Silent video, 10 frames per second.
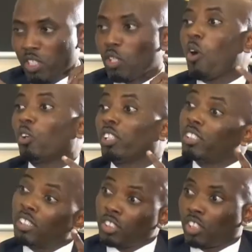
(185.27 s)
we call a
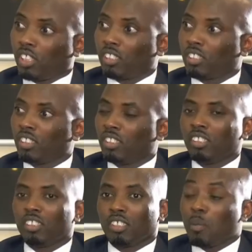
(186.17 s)
teacher.
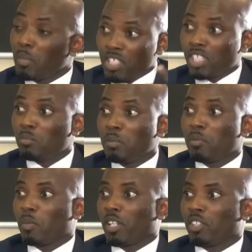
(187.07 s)
Amazing
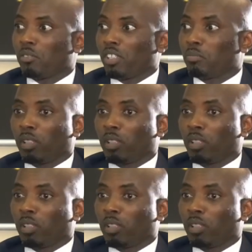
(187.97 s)
people, by the way,